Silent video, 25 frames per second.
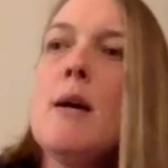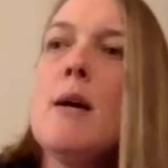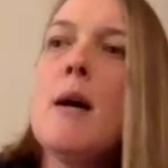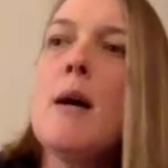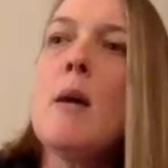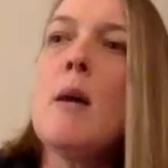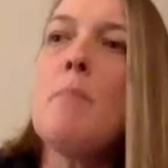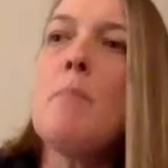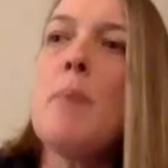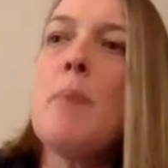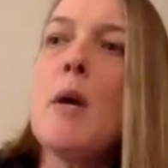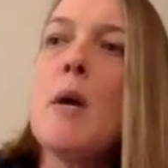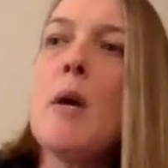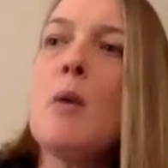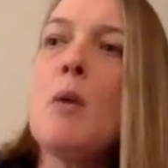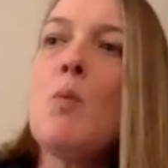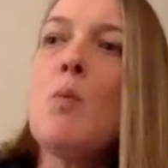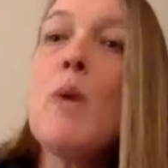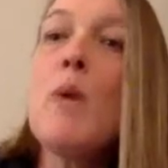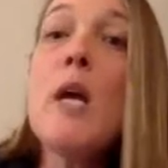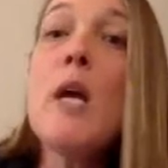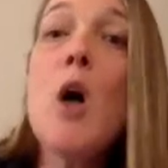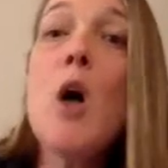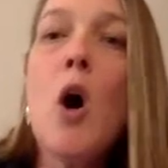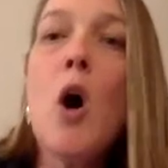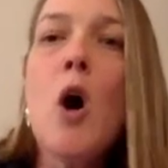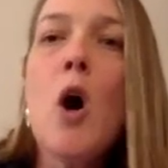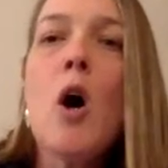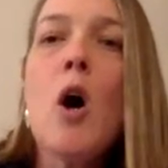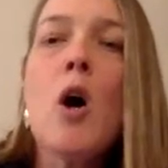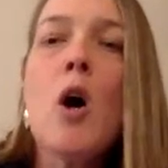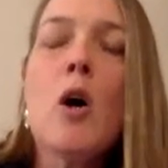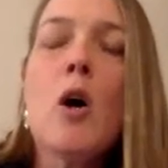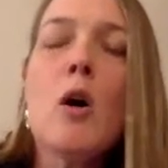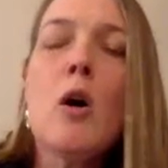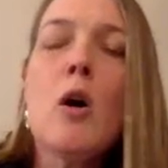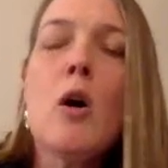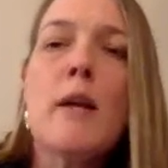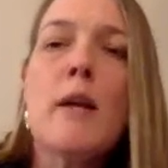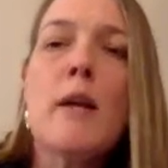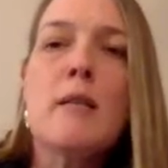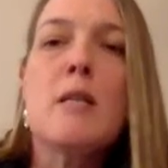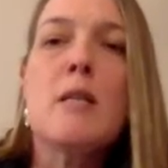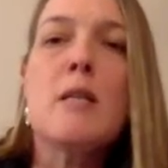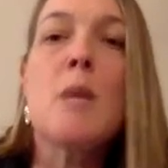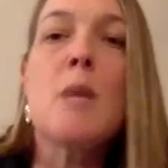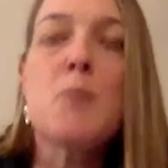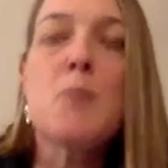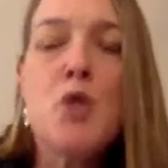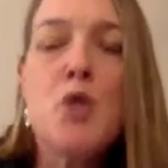But we are
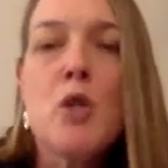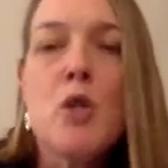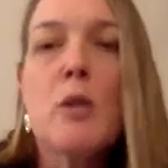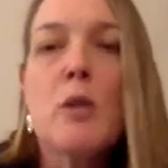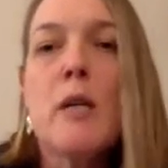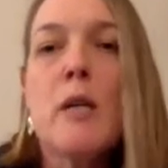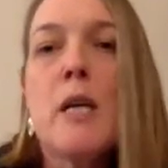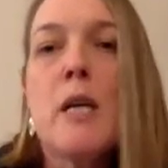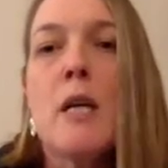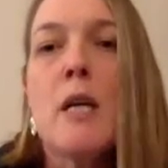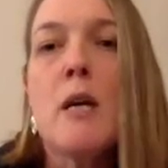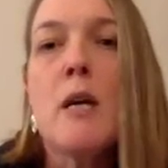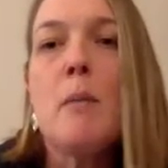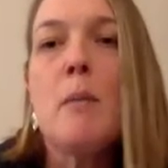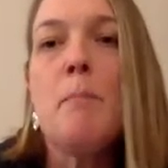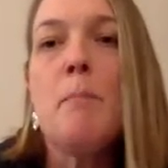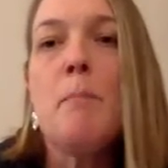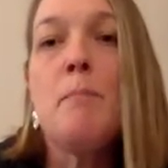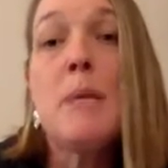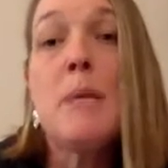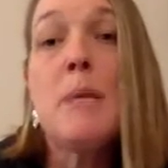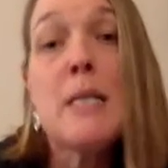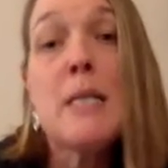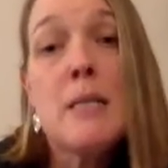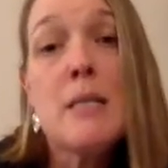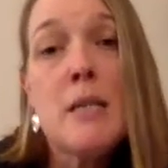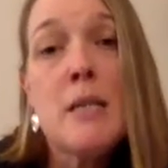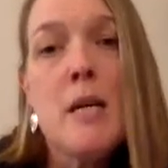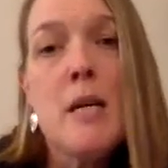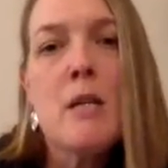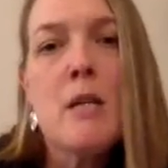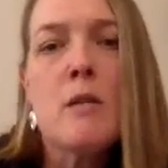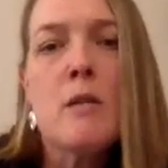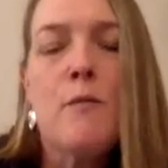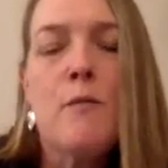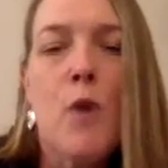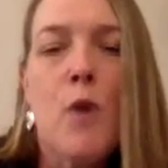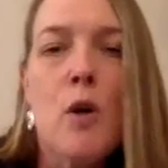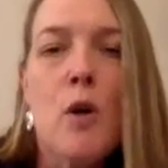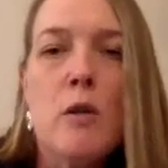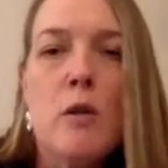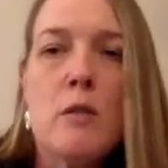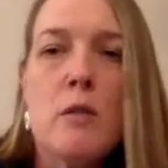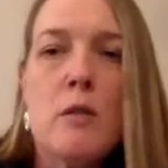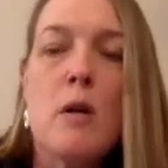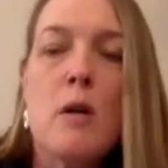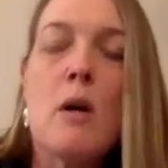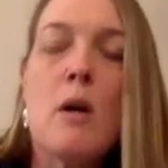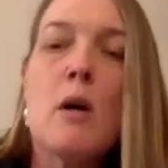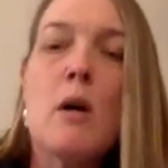exceptionally busy as far
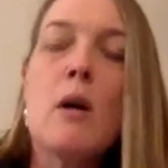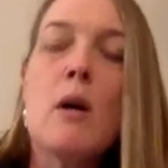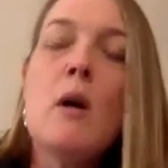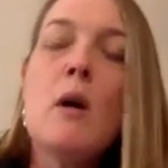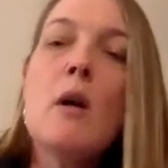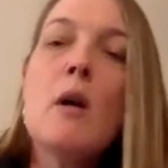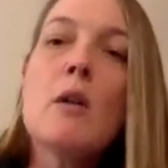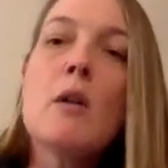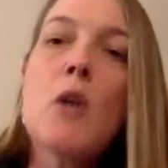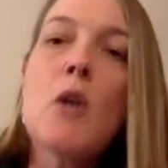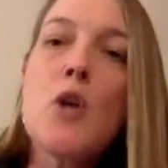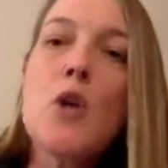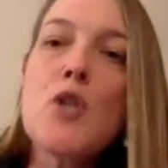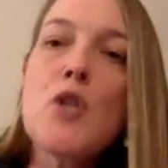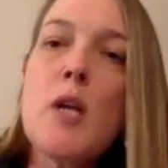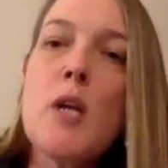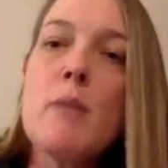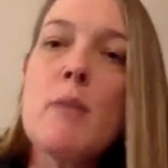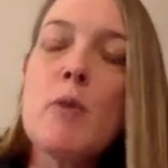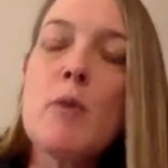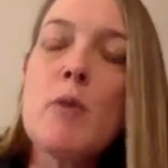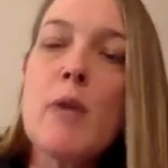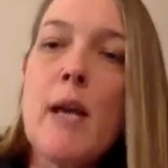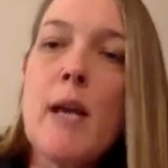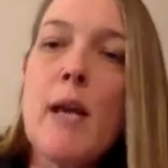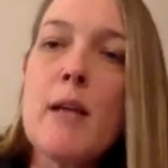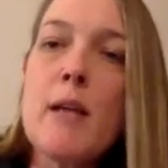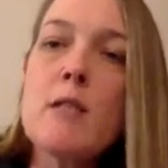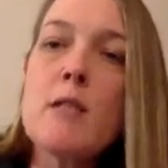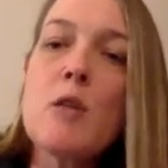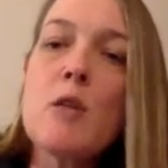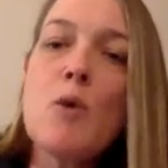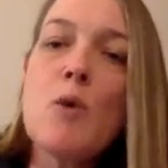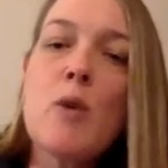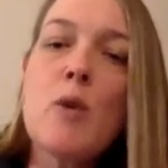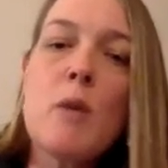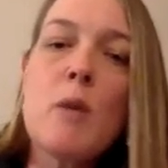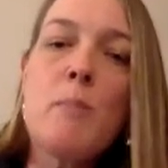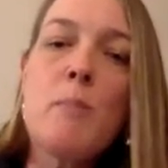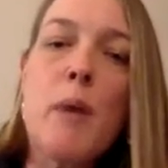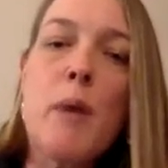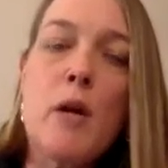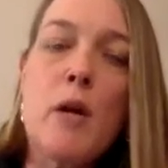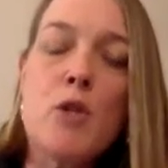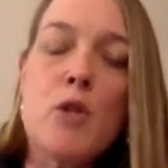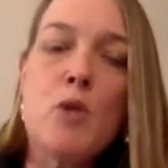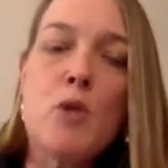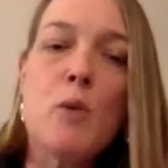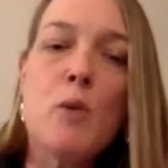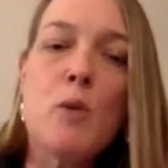as our large animal caseload
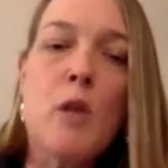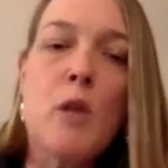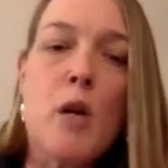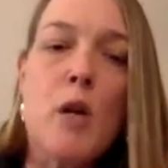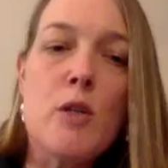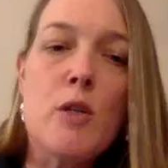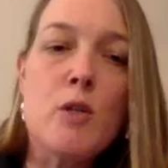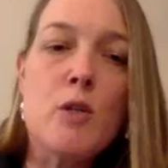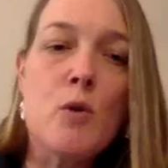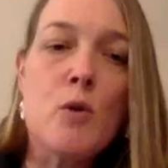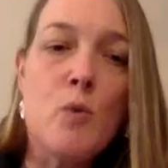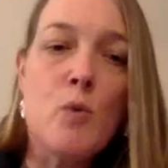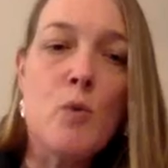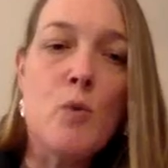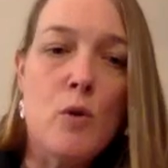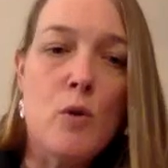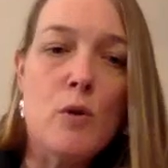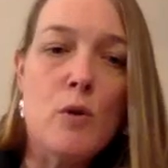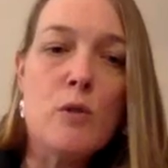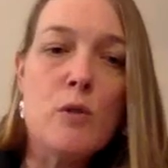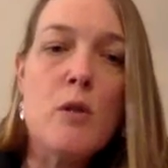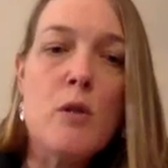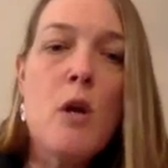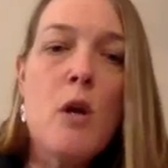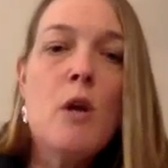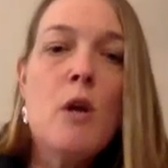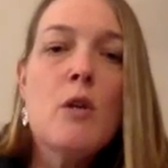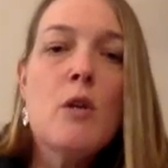compared to a lot of schools.